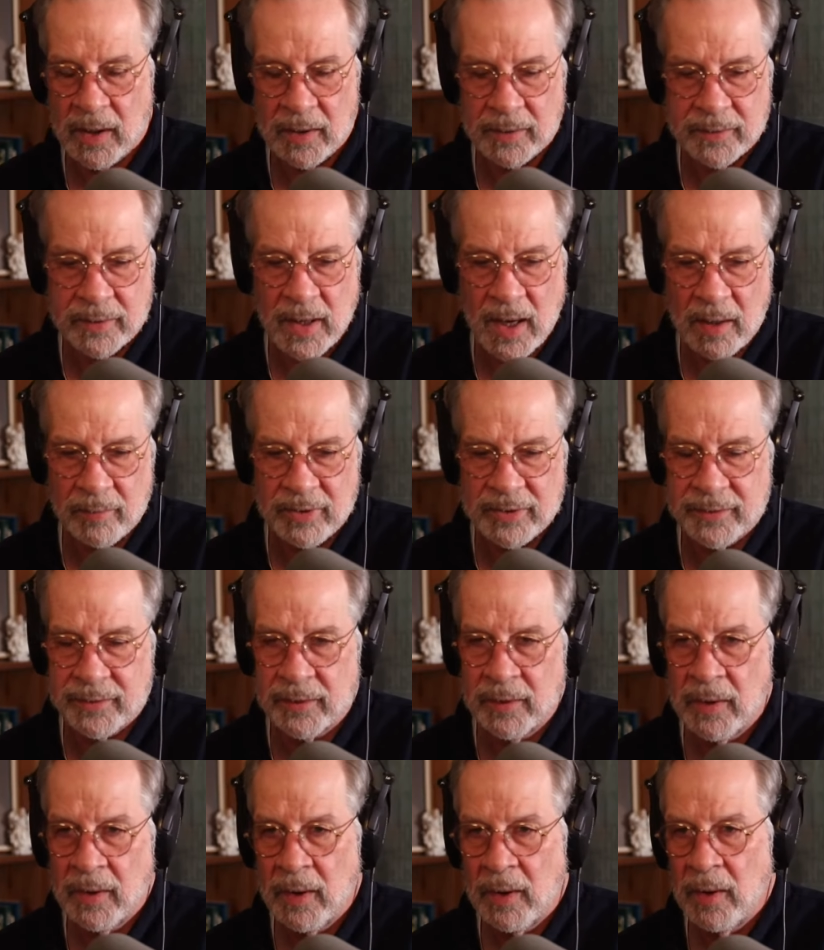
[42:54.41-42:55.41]
Thomas
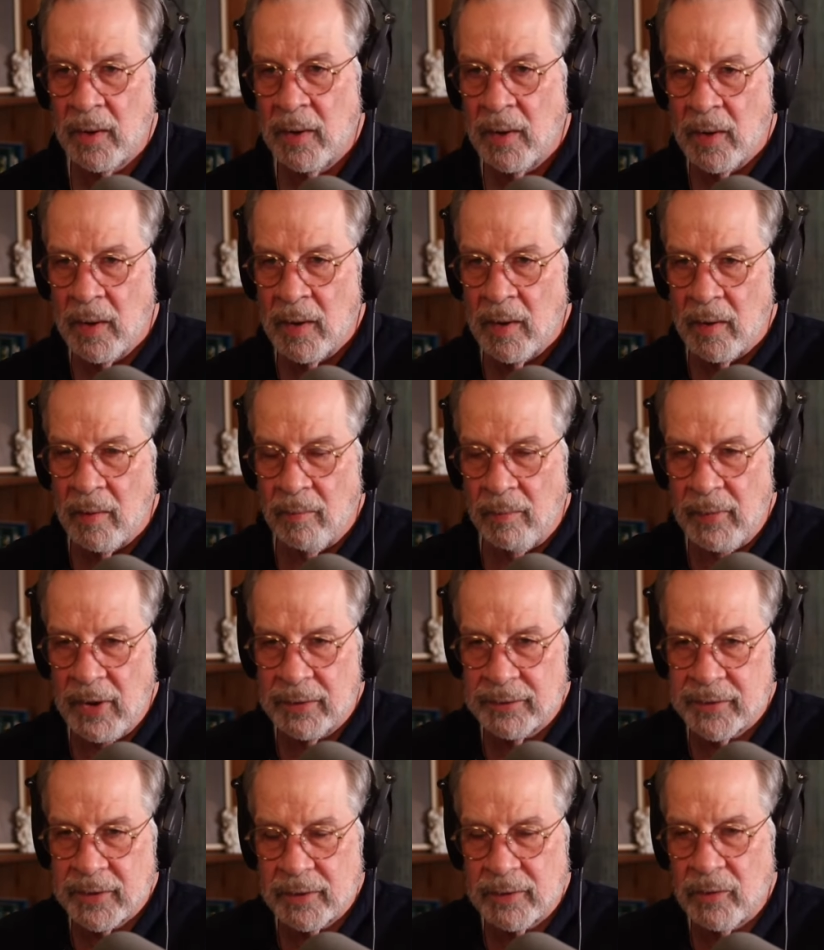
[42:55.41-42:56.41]

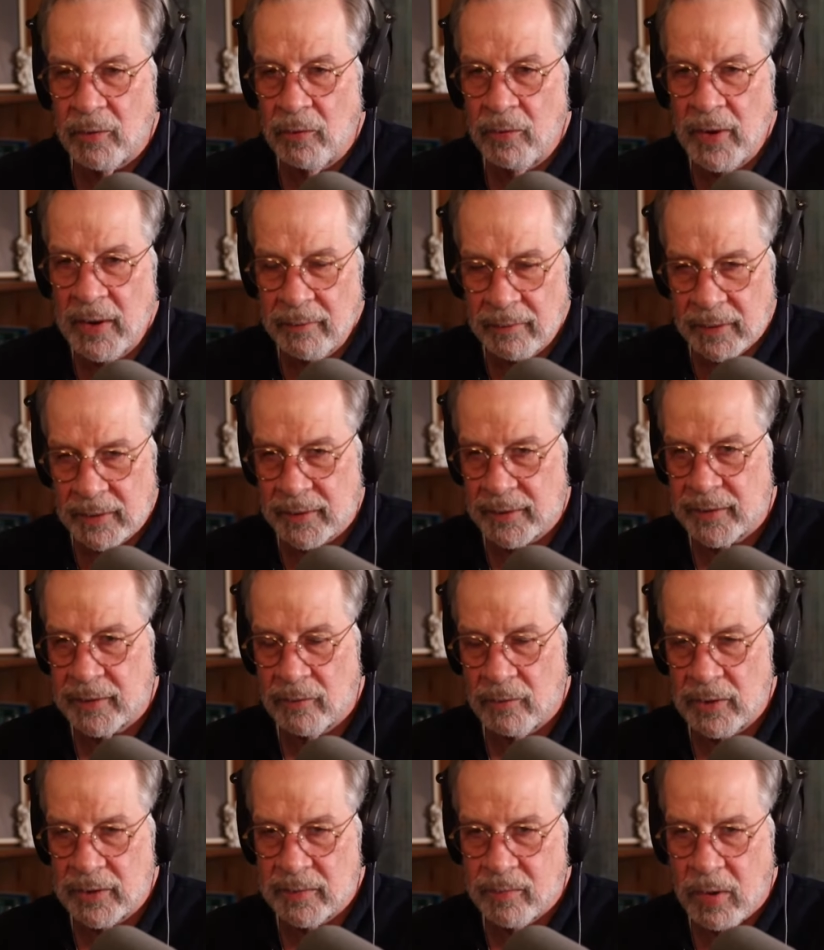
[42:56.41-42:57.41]
Milton Rivers
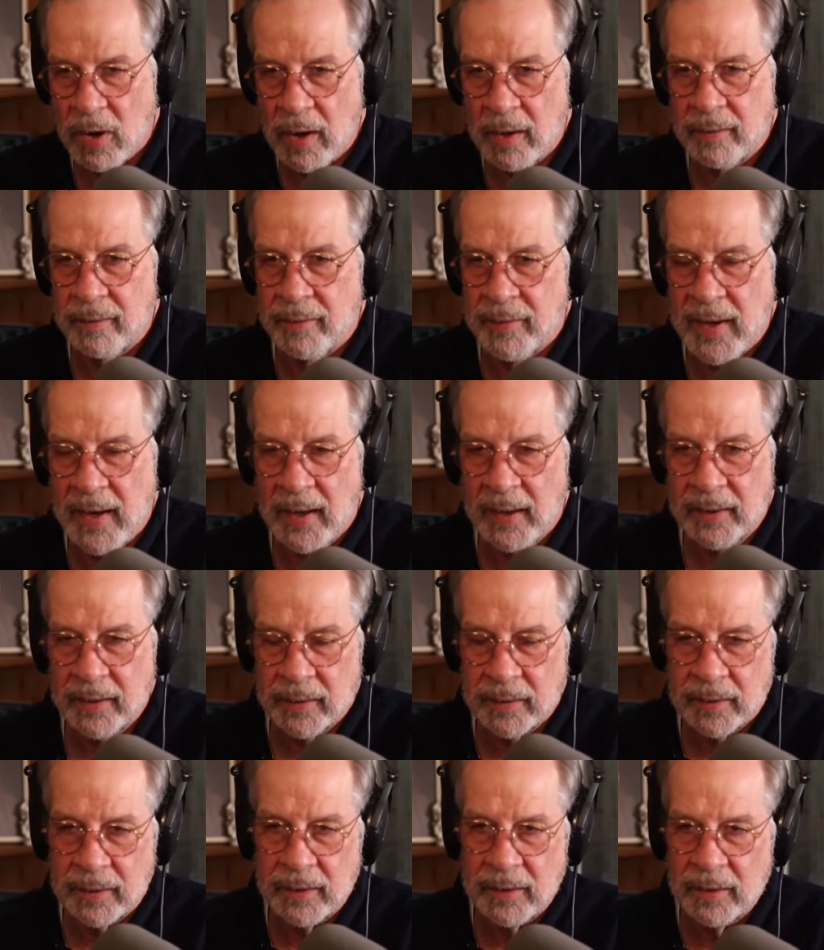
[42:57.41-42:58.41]
was part of that.
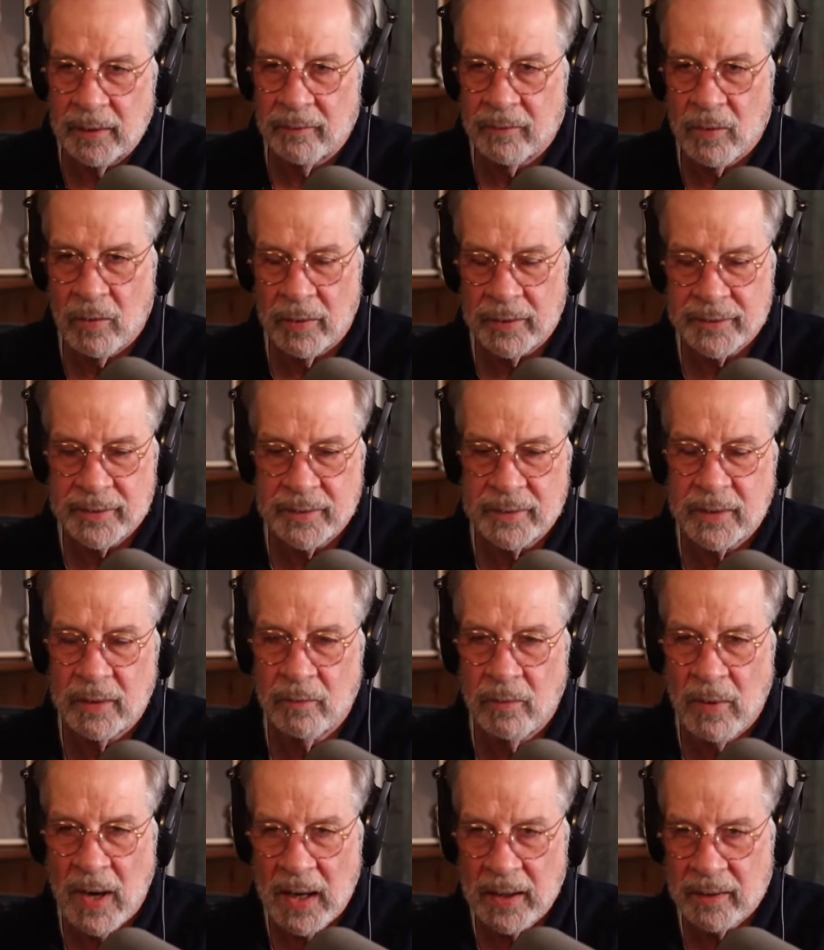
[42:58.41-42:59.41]
And he, of course, is a
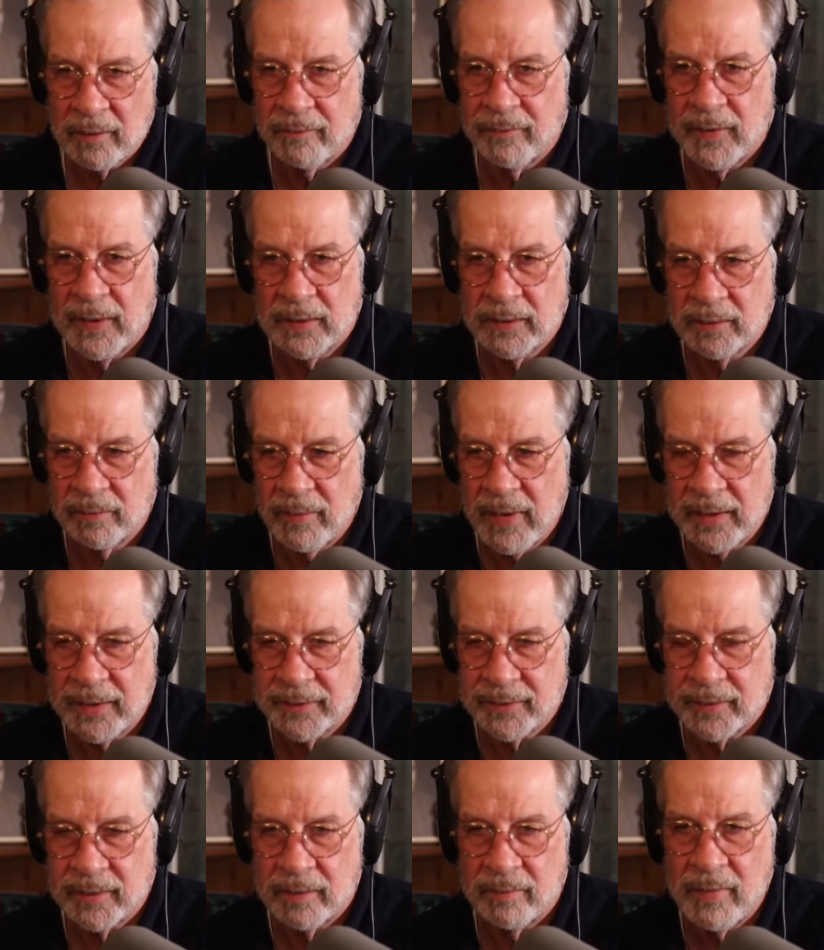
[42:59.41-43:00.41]
Rockefeller
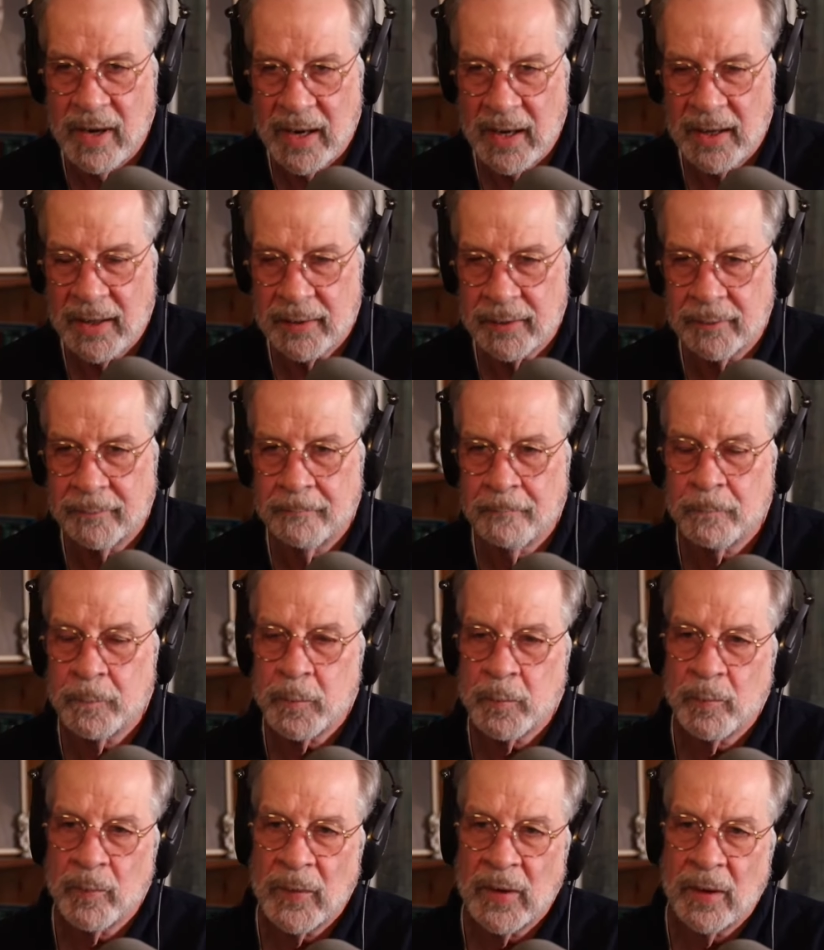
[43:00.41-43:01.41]
medicine man.
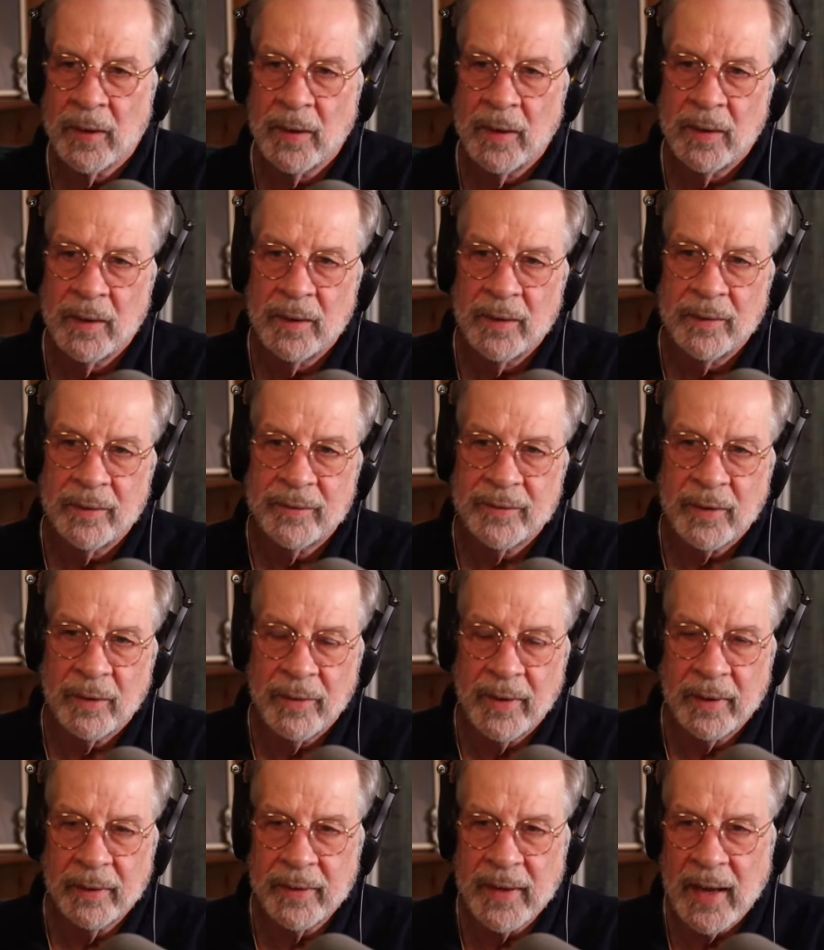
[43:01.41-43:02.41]
So
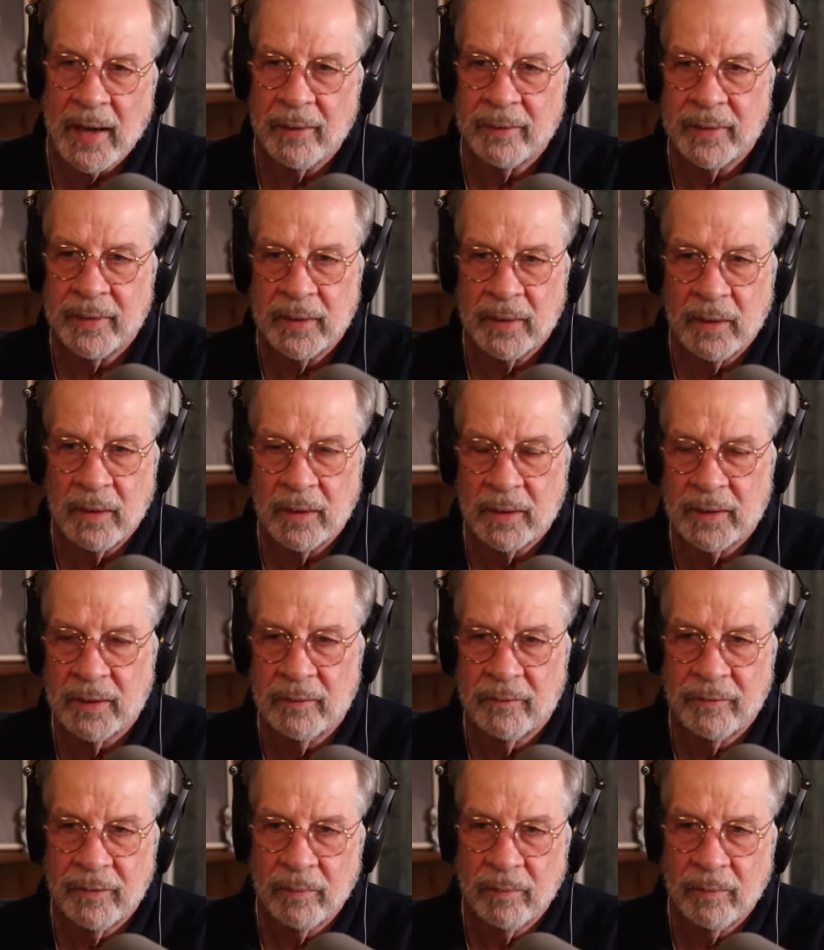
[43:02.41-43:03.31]
they're down there looking for